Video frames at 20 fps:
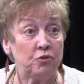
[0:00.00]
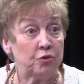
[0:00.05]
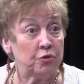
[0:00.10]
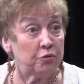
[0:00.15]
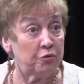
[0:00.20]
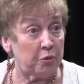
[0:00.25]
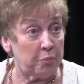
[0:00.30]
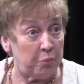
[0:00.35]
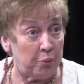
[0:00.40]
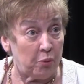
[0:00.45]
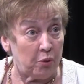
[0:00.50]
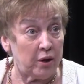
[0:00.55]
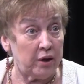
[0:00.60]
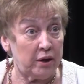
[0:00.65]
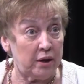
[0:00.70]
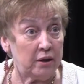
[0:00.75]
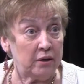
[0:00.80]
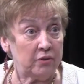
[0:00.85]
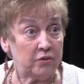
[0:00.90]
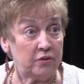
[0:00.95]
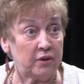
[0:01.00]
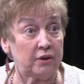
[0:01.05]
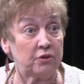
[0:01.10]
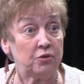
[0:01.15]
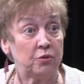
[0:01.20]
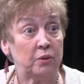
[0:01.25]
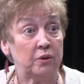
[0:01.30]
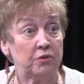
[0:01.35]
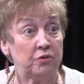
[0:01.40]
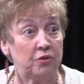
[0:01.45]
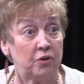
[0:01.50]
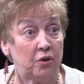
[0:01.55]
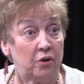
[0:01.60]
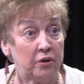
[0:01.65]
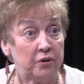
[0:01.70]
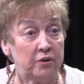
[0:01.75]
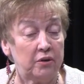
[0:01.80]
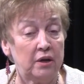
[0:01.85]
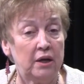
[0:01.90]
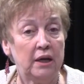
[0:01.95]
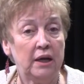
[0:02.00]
to report sexual assault.